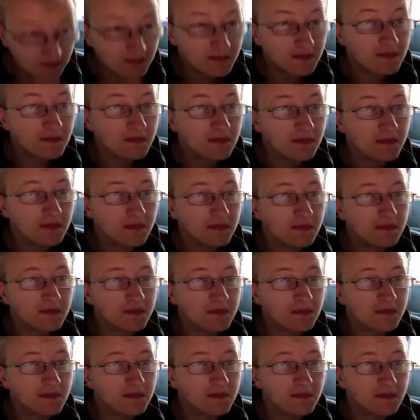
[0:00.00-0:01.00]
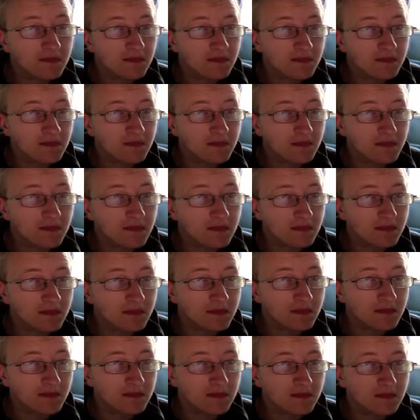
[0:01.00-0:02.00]

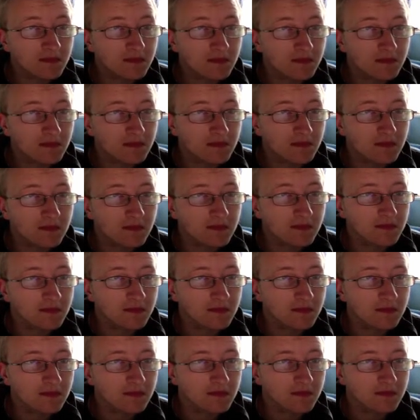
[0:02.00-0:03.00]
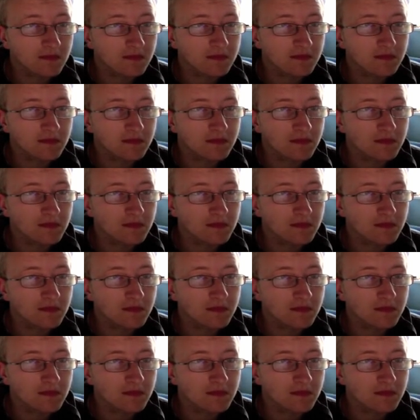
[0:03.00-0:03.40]
[no speech]